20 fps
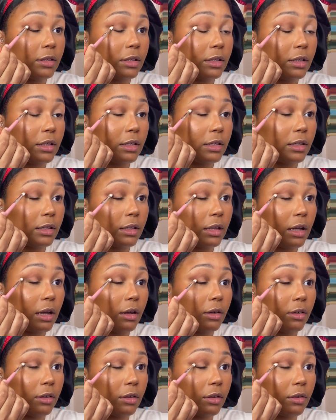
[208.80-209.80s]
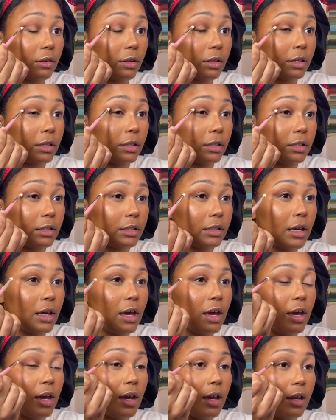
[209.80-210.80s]
this on the outer crease,
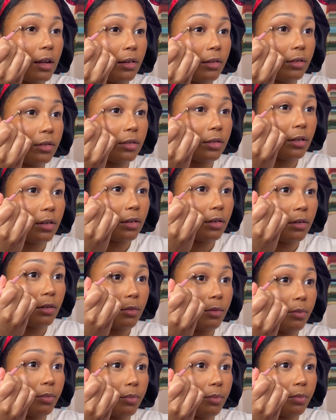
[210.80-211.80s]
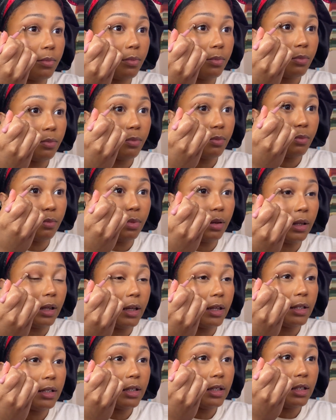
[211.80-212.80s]
and also
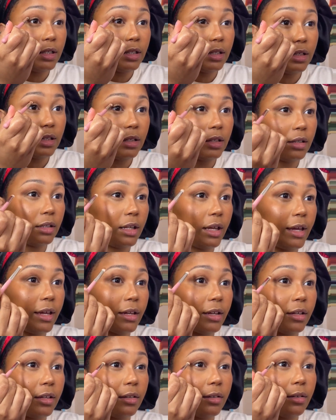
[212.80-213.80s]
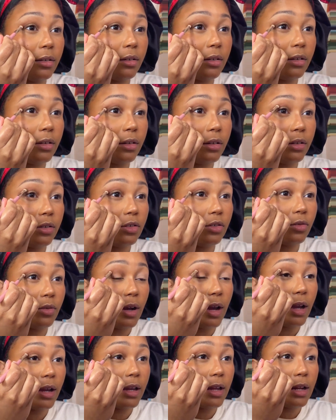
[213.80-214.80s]
blend it, like
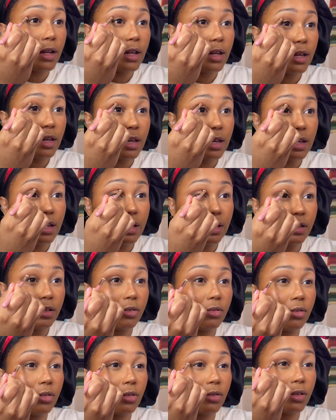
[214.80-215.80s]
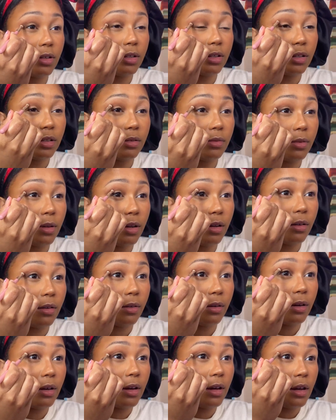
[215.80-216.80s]
drag it into the crease as well.
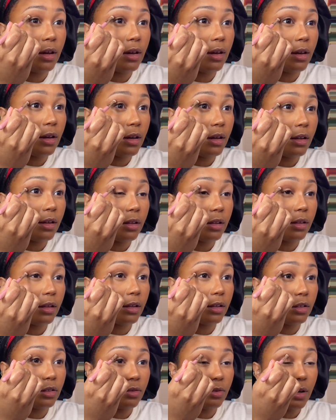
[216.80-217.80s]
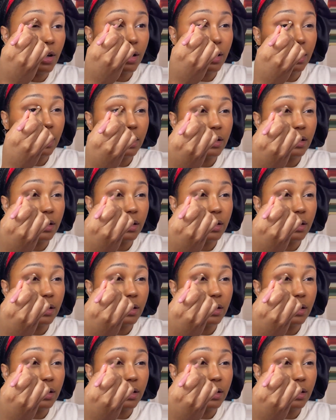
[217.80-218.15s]
Like drag it